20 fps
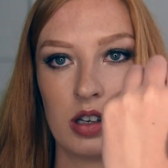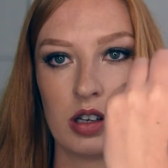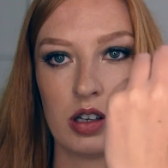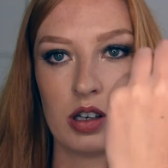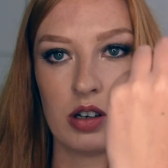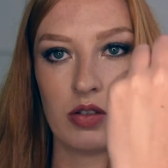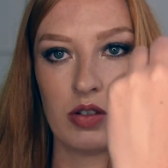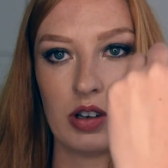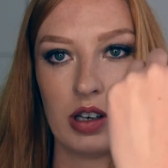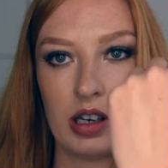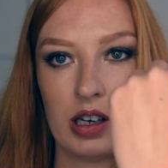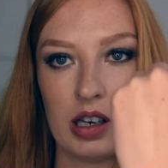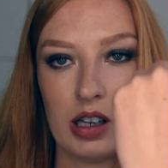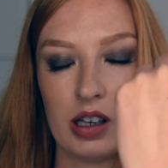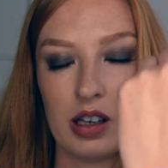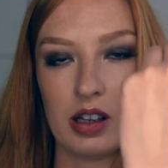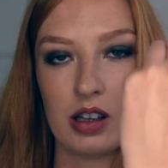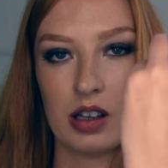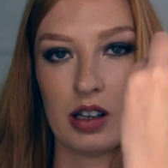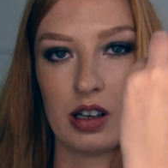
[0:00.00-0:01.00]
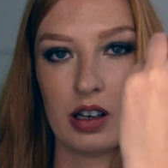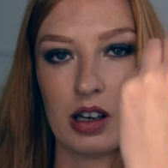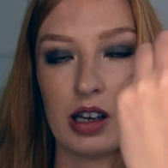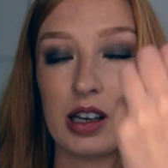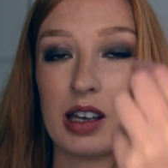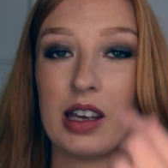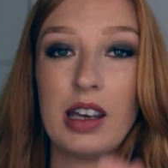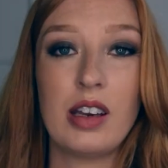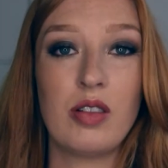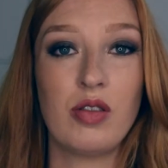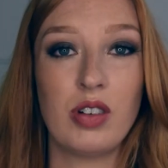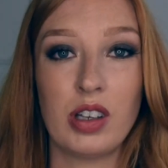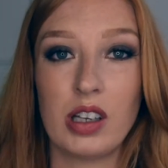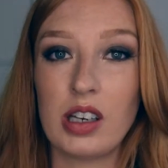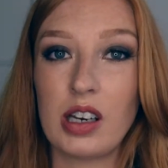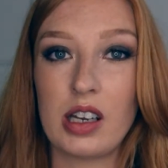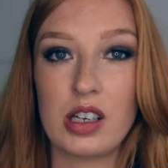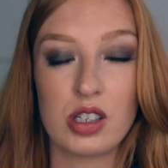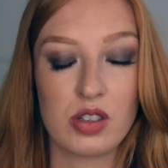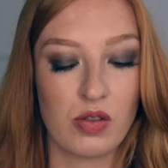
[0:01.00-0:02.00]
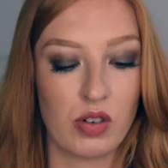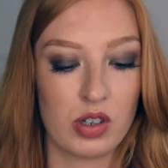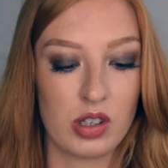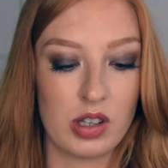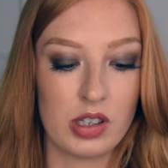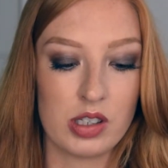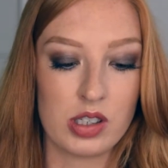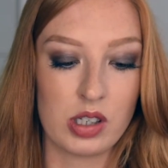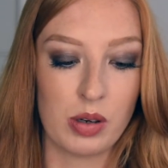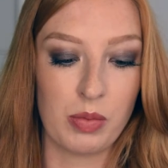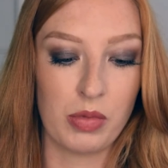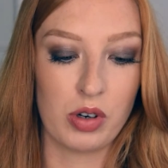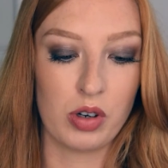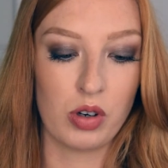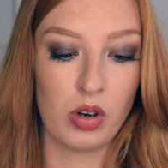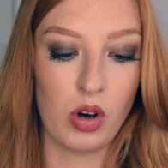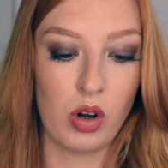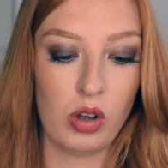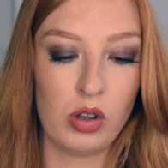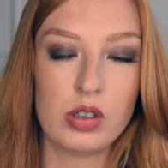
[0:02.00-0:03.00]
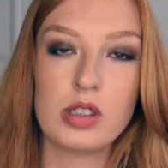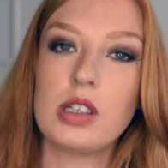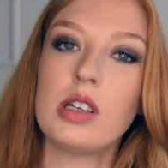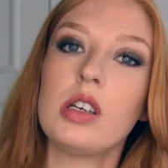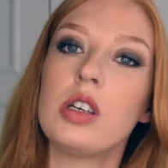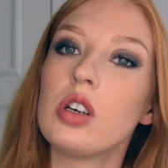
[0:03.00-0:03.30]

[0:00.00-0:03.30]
I really like that. Again, really nice for the summer and holiday.